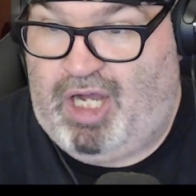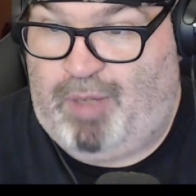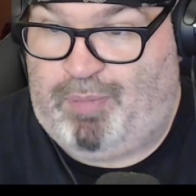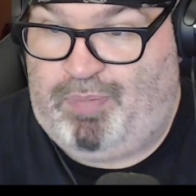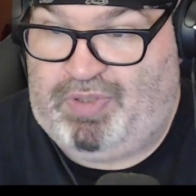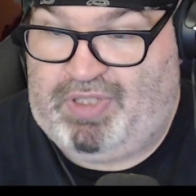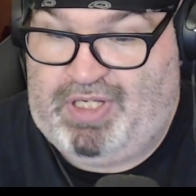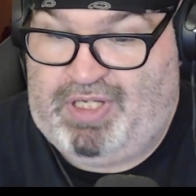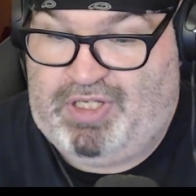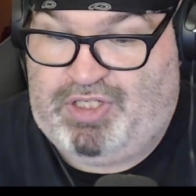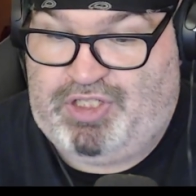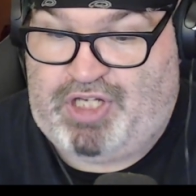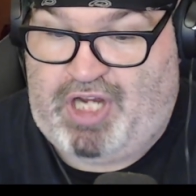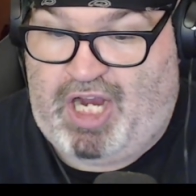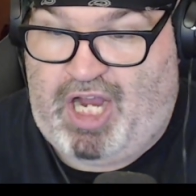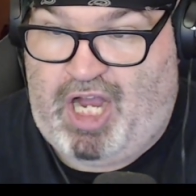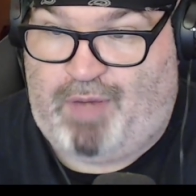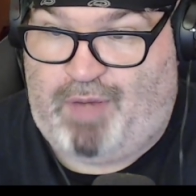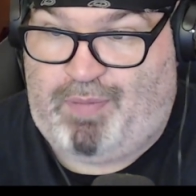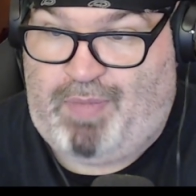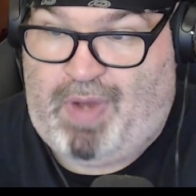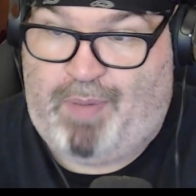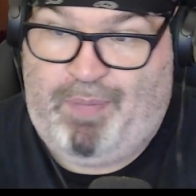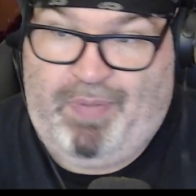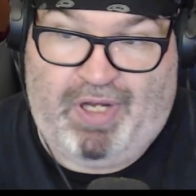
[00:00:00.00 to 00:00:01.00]
Please check
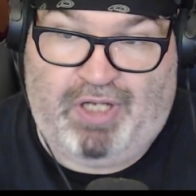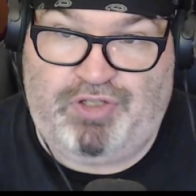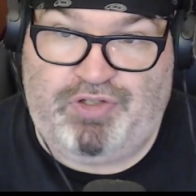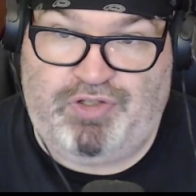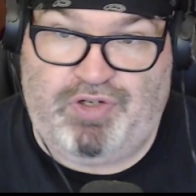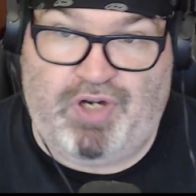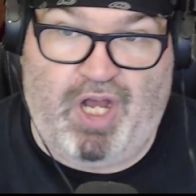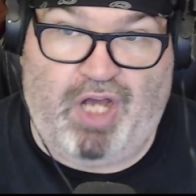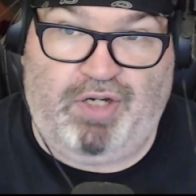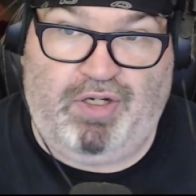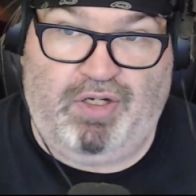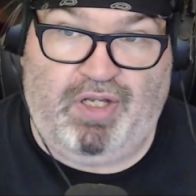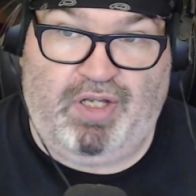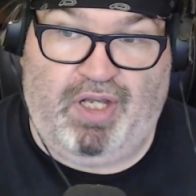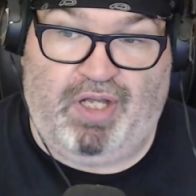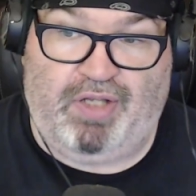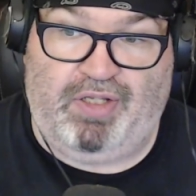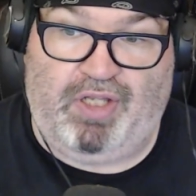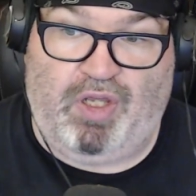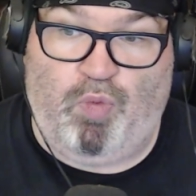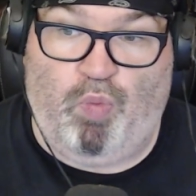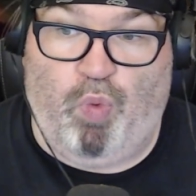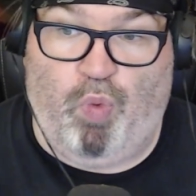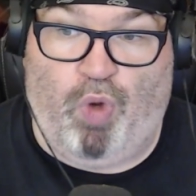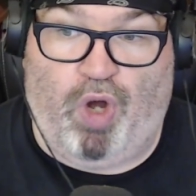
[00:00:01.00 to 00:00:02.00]
out my Patreon in
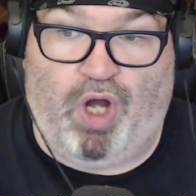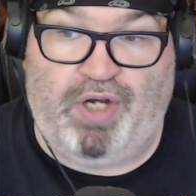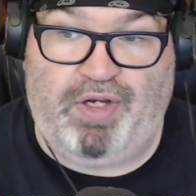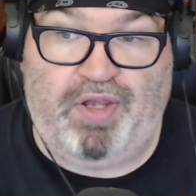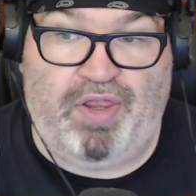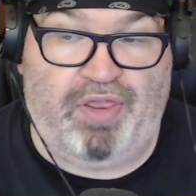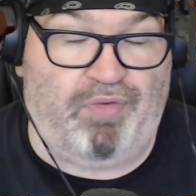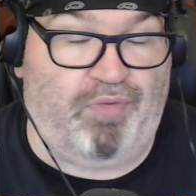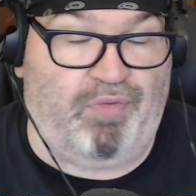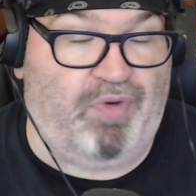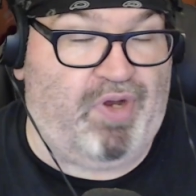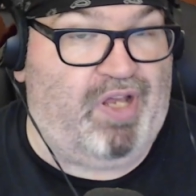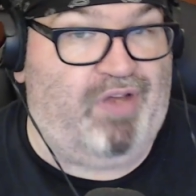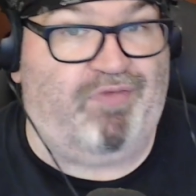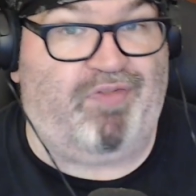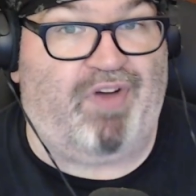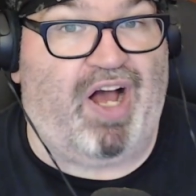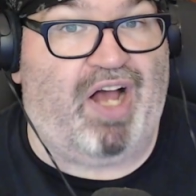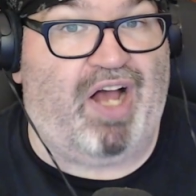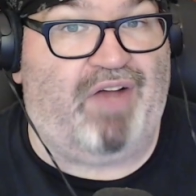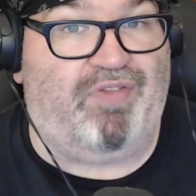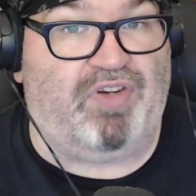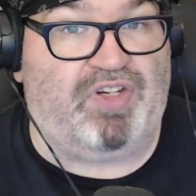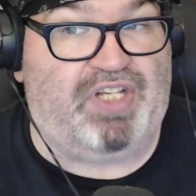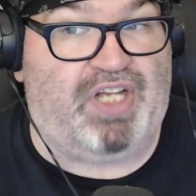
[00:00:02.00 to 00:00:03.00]
the $1, $3,
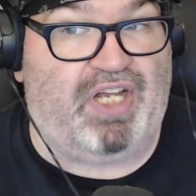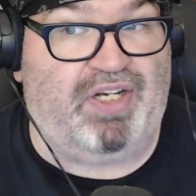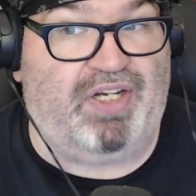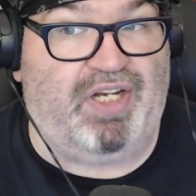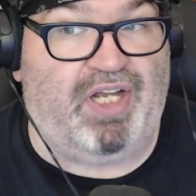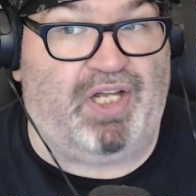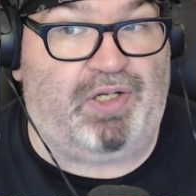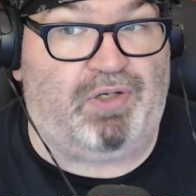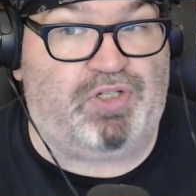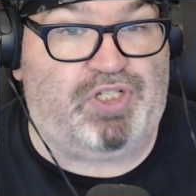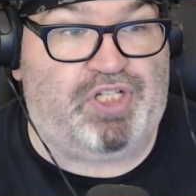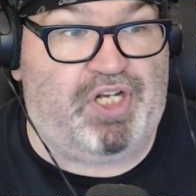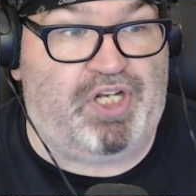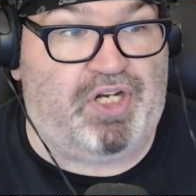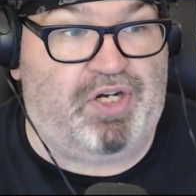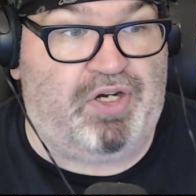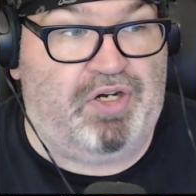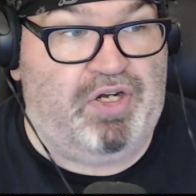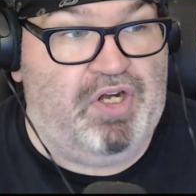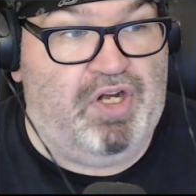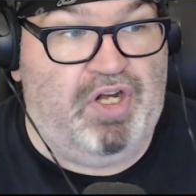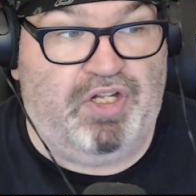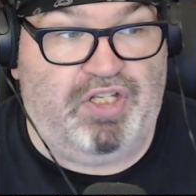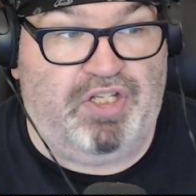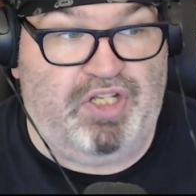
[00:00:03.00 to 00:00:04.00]
$5, or $10
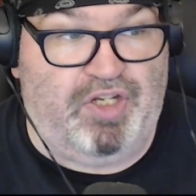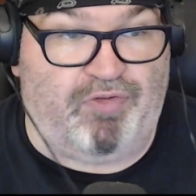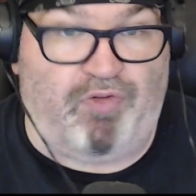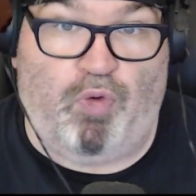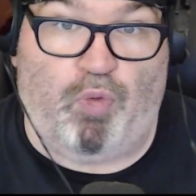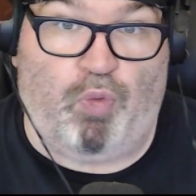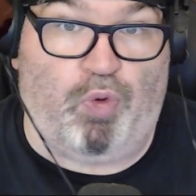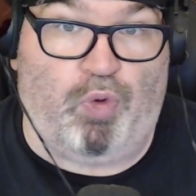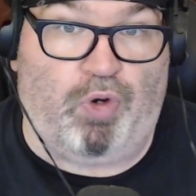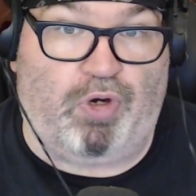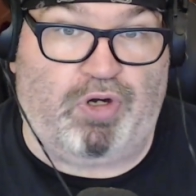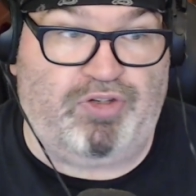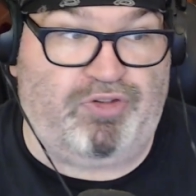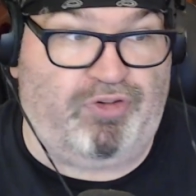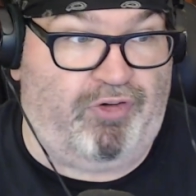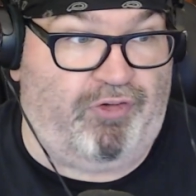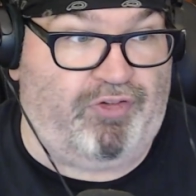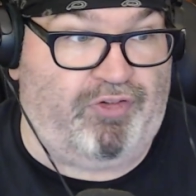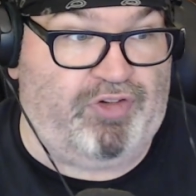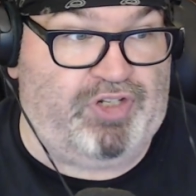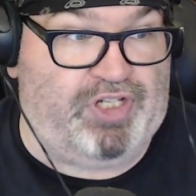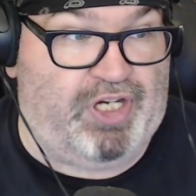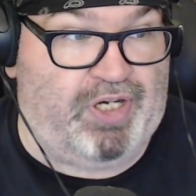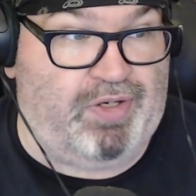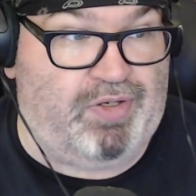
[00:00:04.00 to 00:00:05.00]
tier. Different rewards for
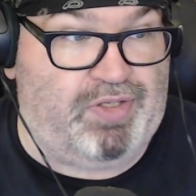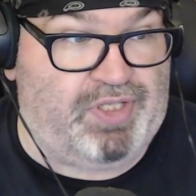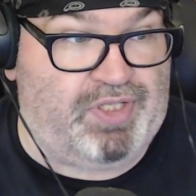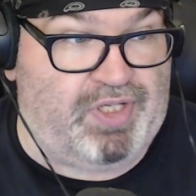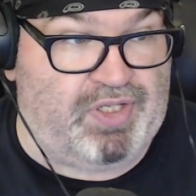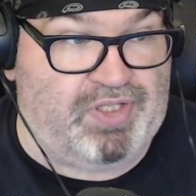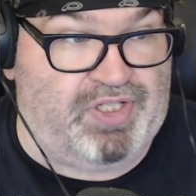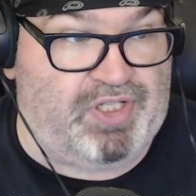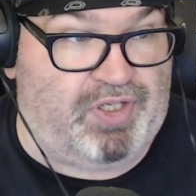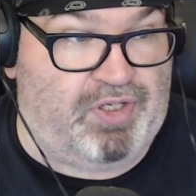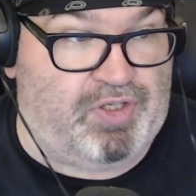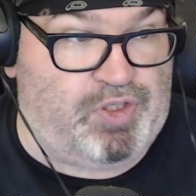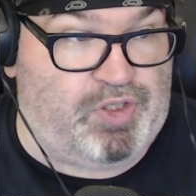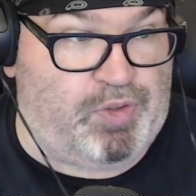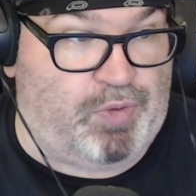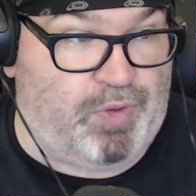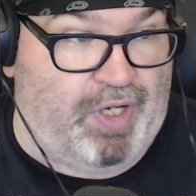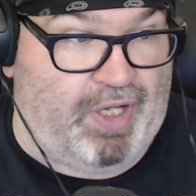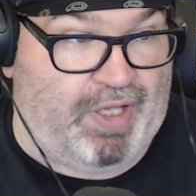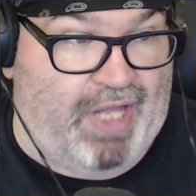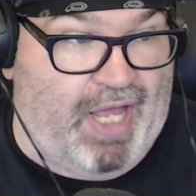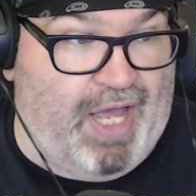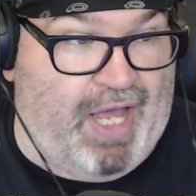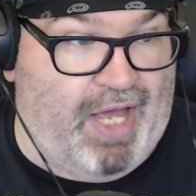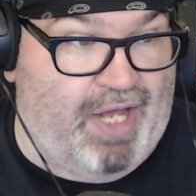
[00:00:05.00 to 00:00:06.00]
different tiers. Consider
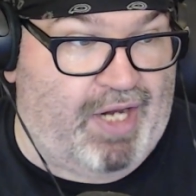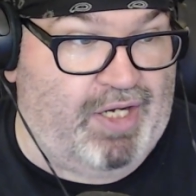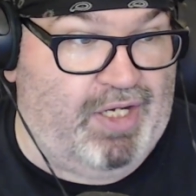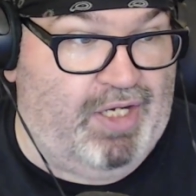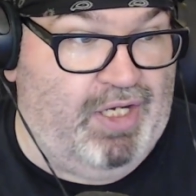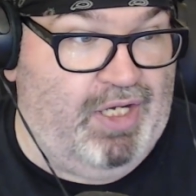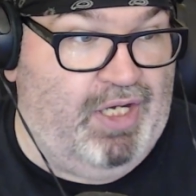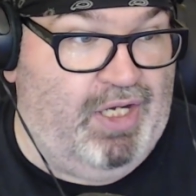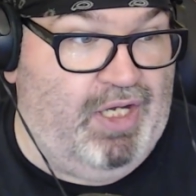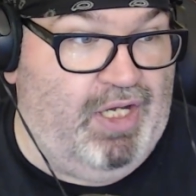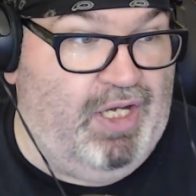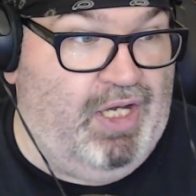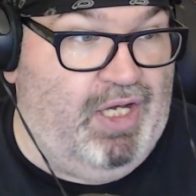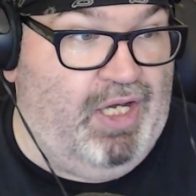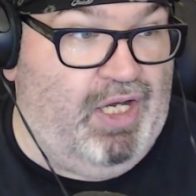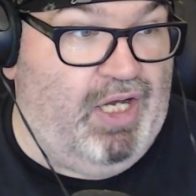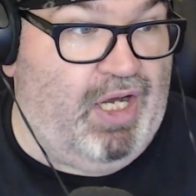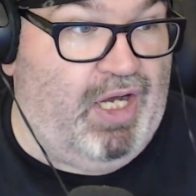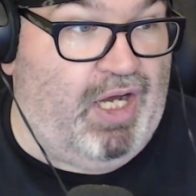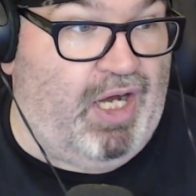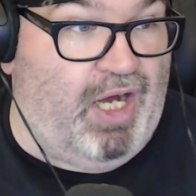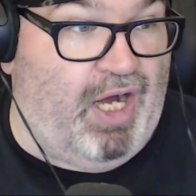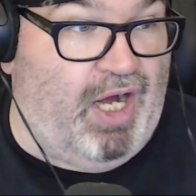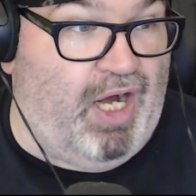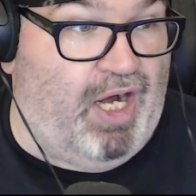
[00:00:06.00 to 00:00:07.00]
joining that.
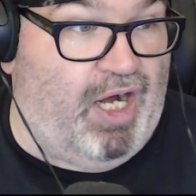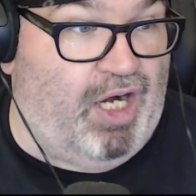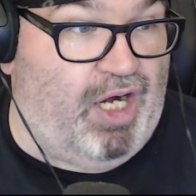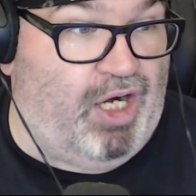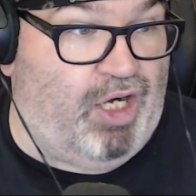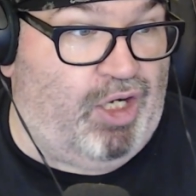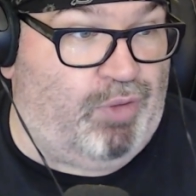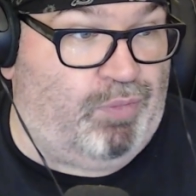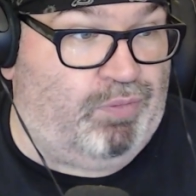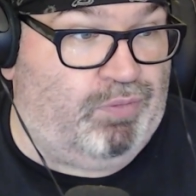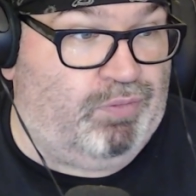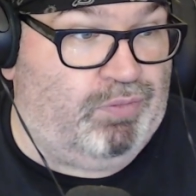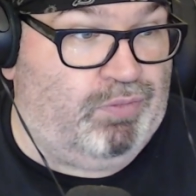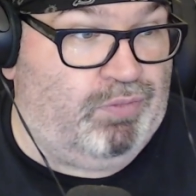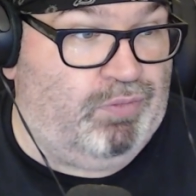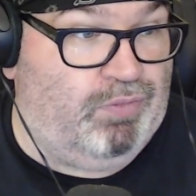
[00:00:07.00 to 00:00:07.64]
I